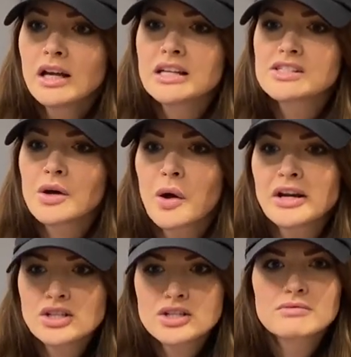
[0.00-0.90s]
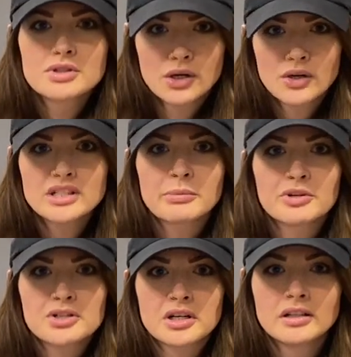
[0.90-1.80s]
And so I just took her
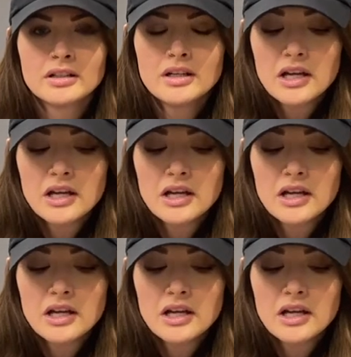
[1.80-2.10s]
temperature.